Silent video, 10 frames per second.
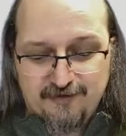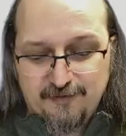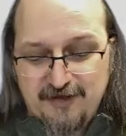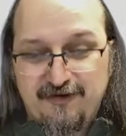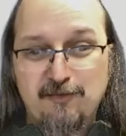
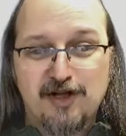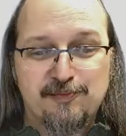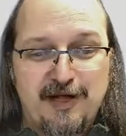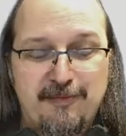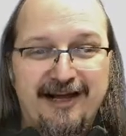if I
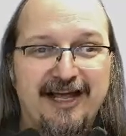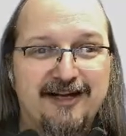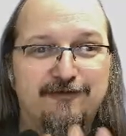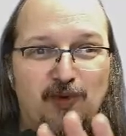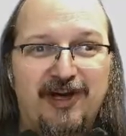multiply by
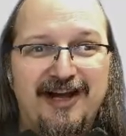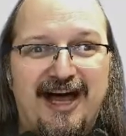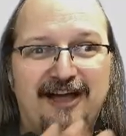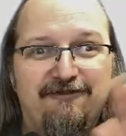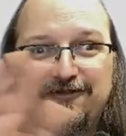negative 1,
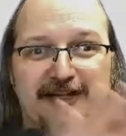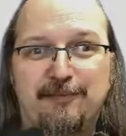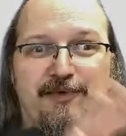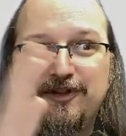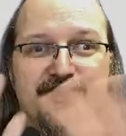I
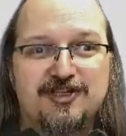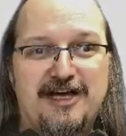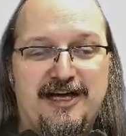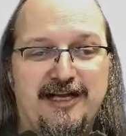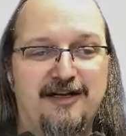flip the
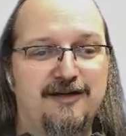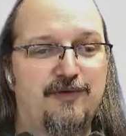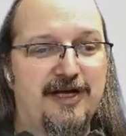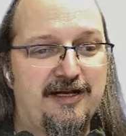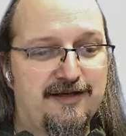sign,
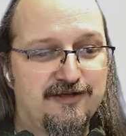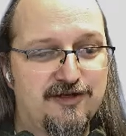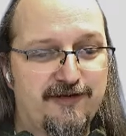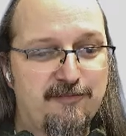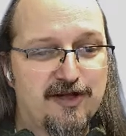right? So
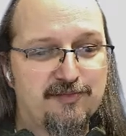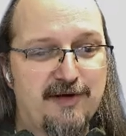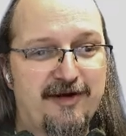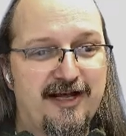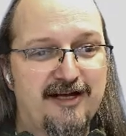if I multiply
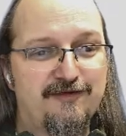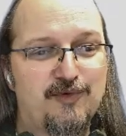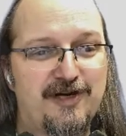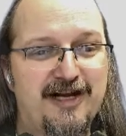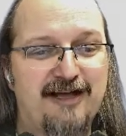by negative
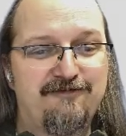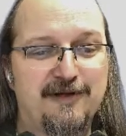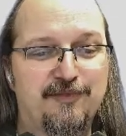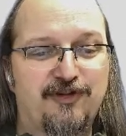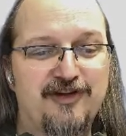1, I
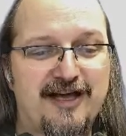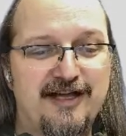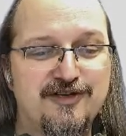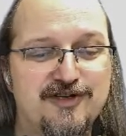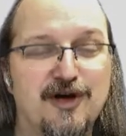flip the
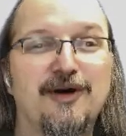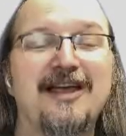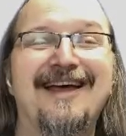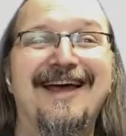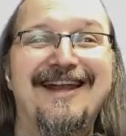sign, so
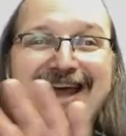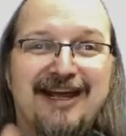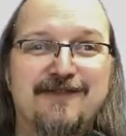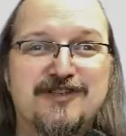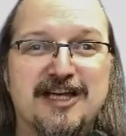
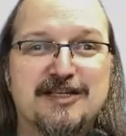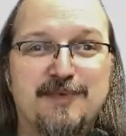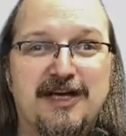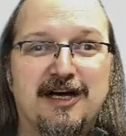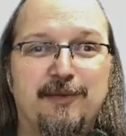negative 6
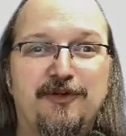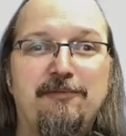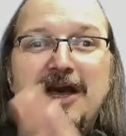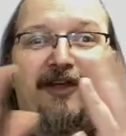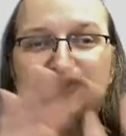becomes
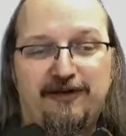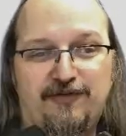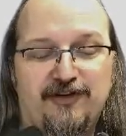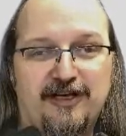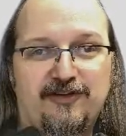positive
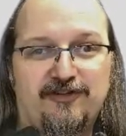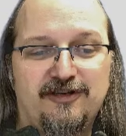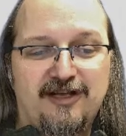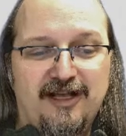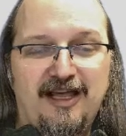6.
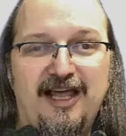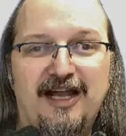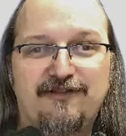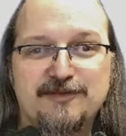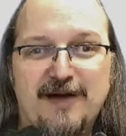And
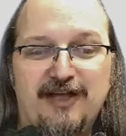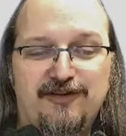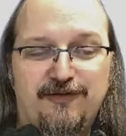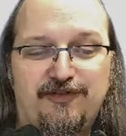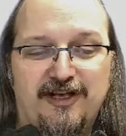if it's
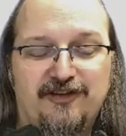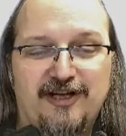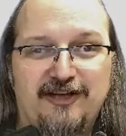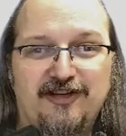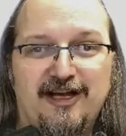positive 6
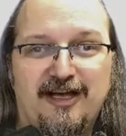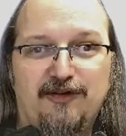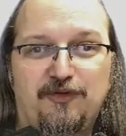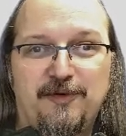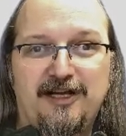and I say
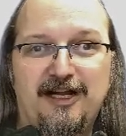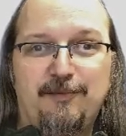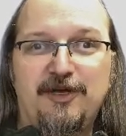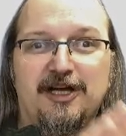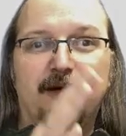negative speed, it
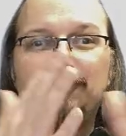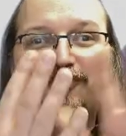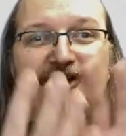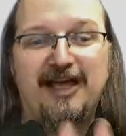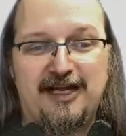becomes
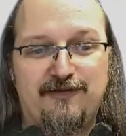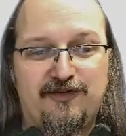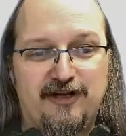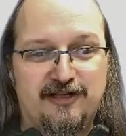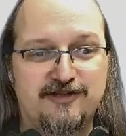negative
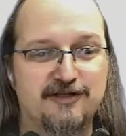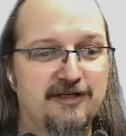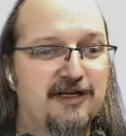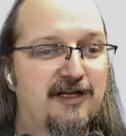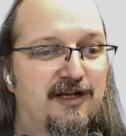6.
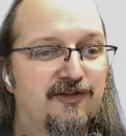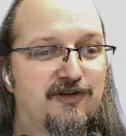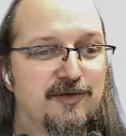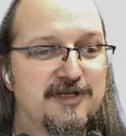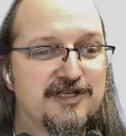
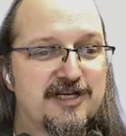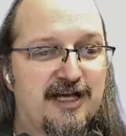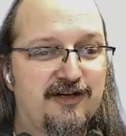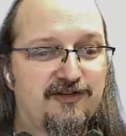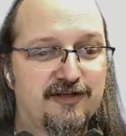So in this
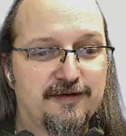case,